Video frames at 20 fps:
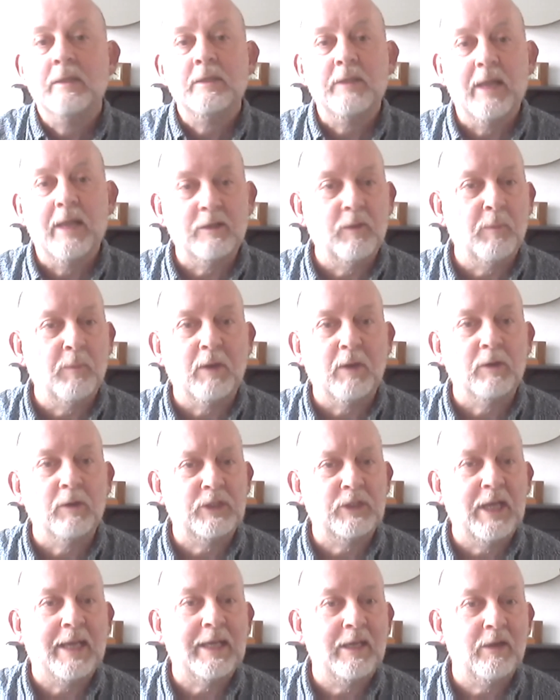Now we've got
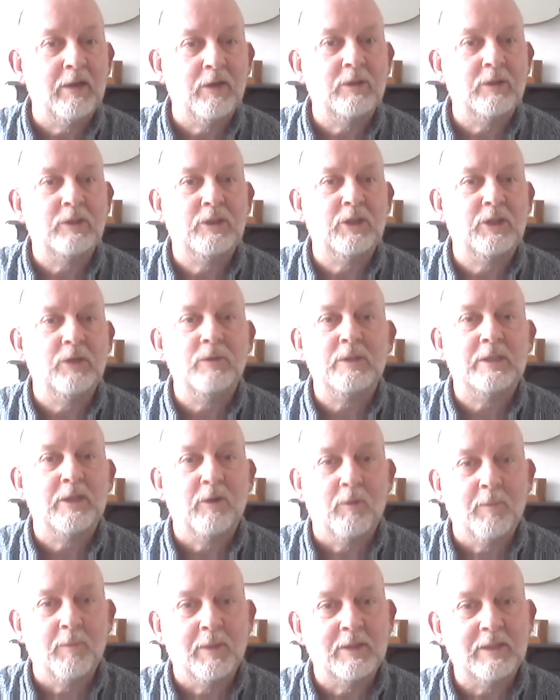Jacquie on a Tuesday,
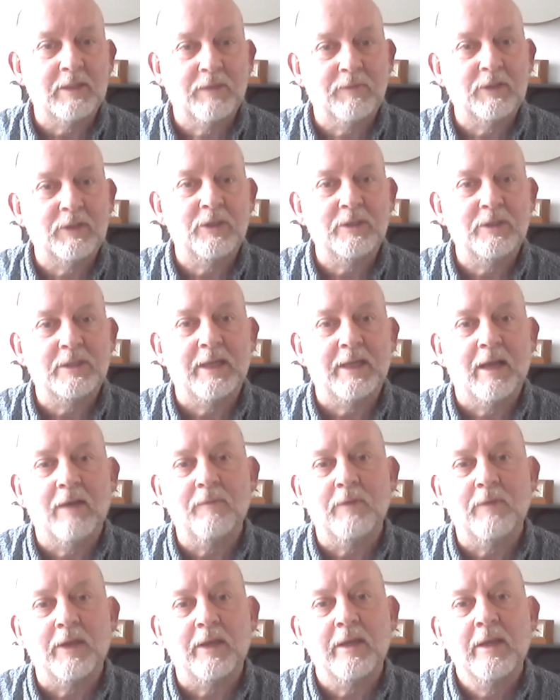almost every Tuesday now,
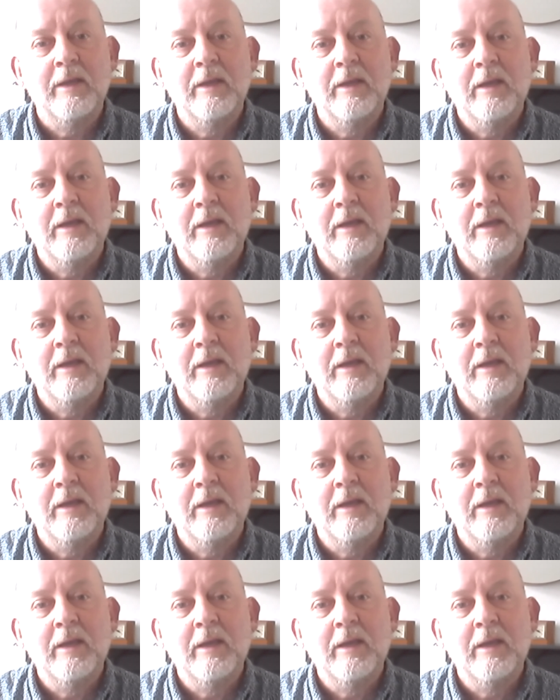haven't you?